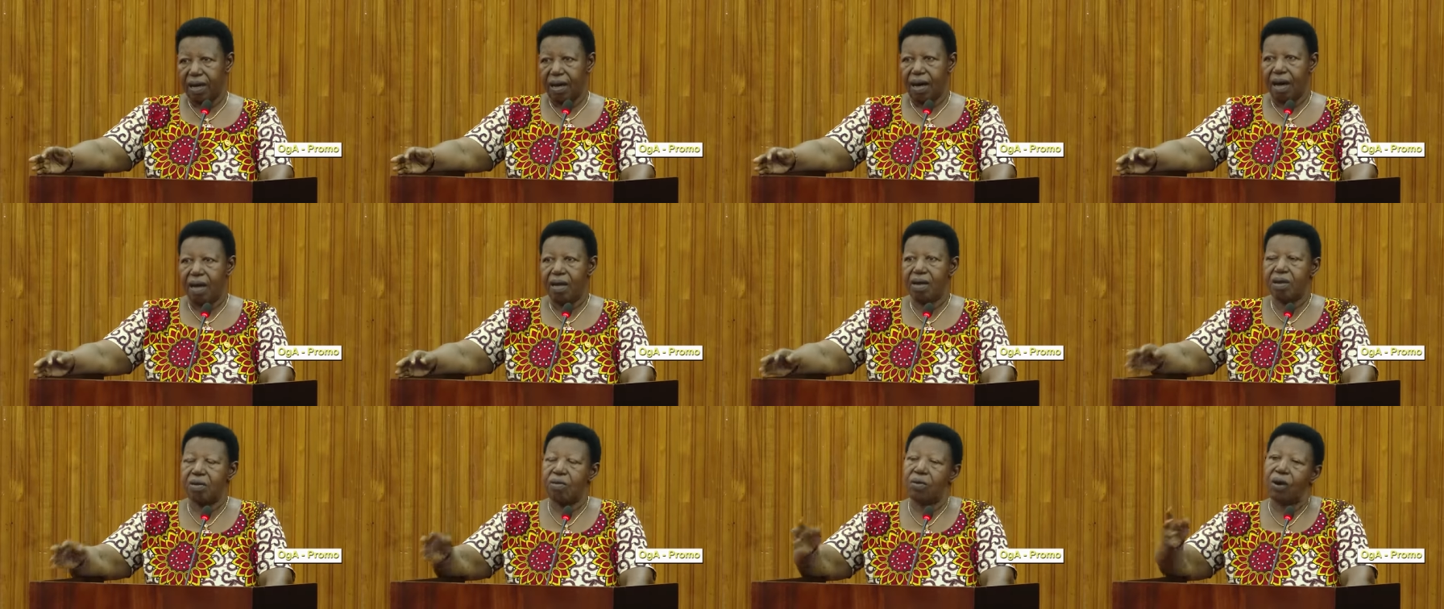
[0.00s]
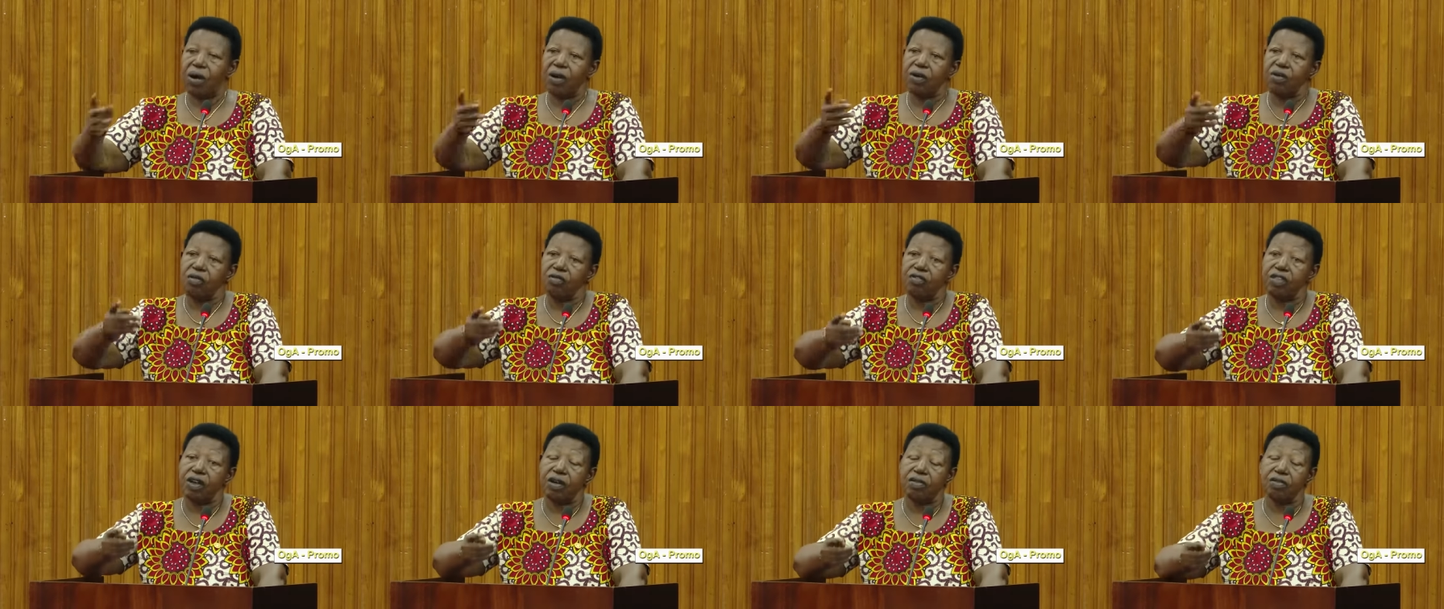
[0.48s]
And one
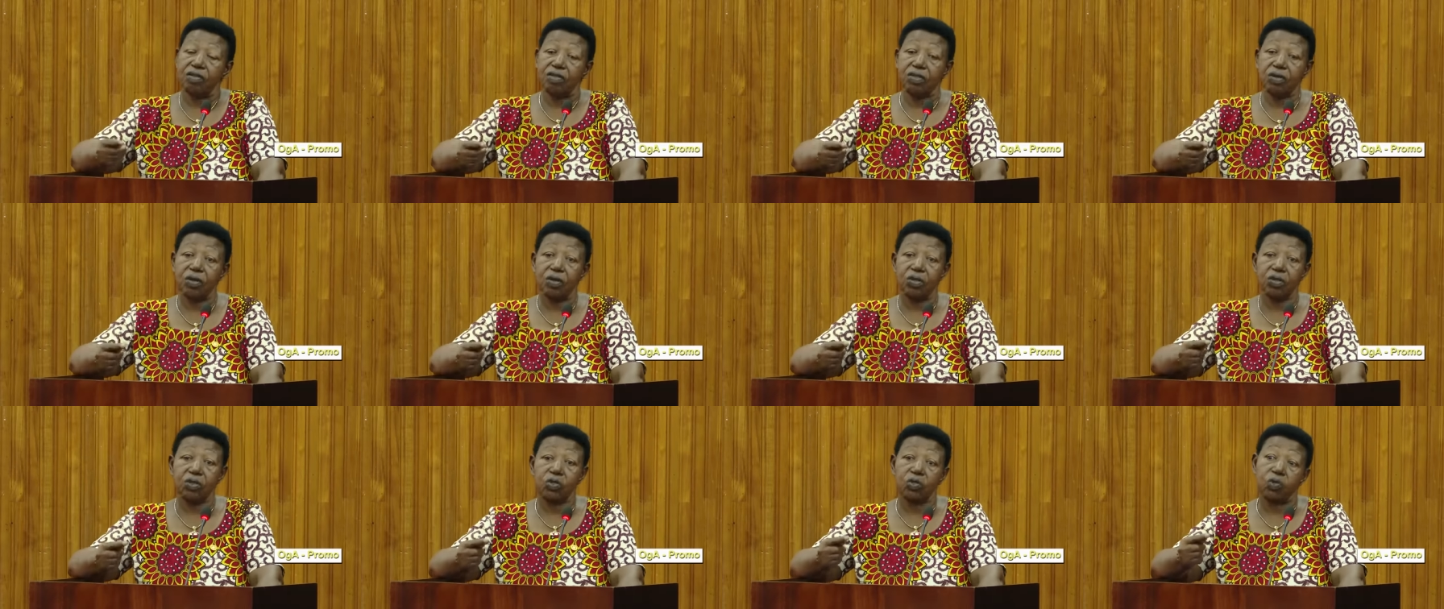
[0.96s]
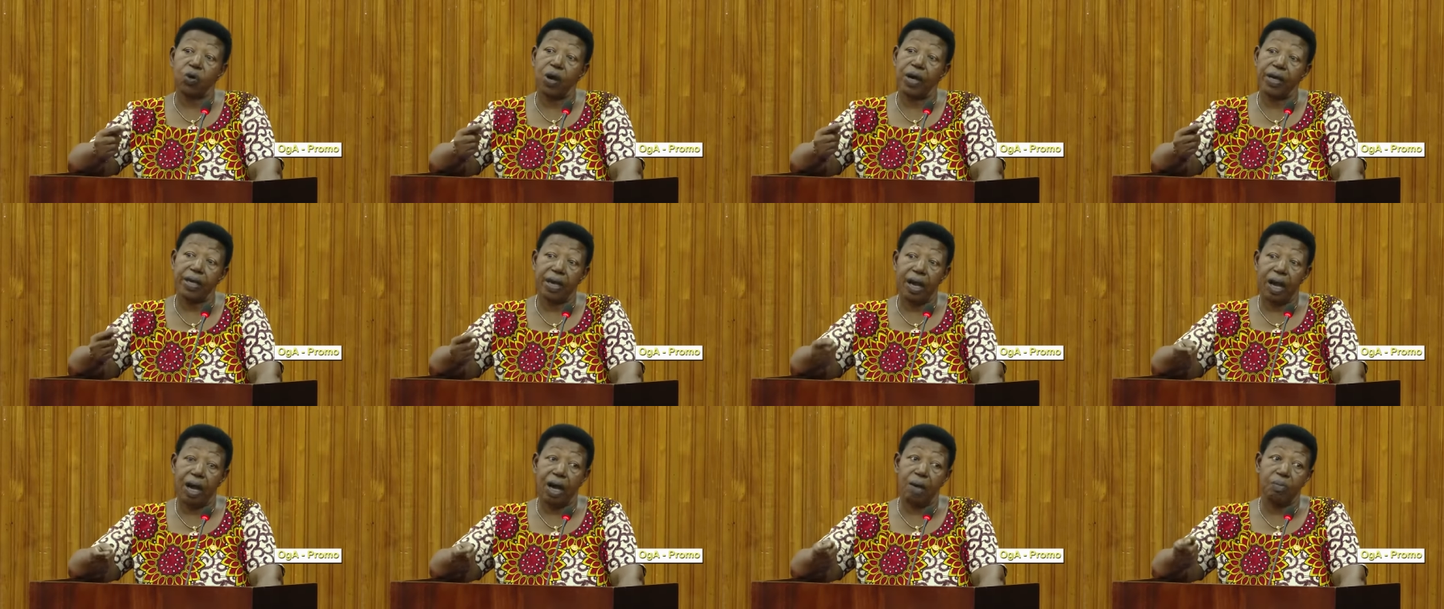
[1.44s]
of the reasons
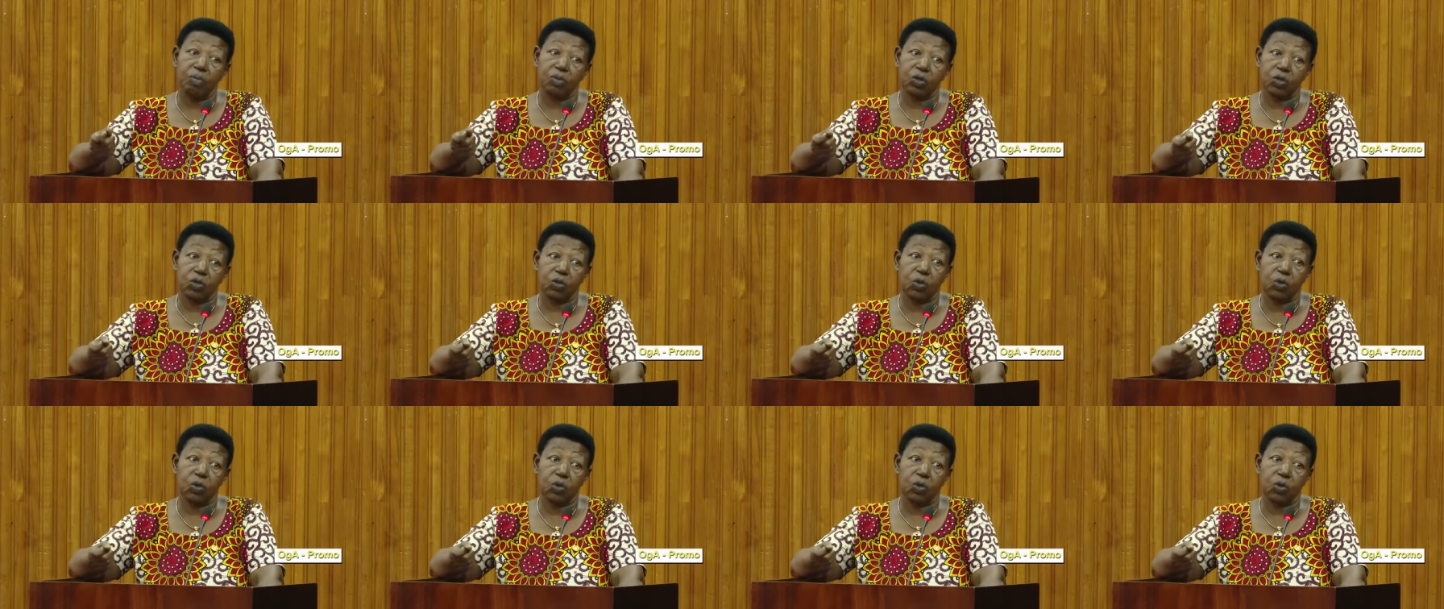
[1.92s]
why I'm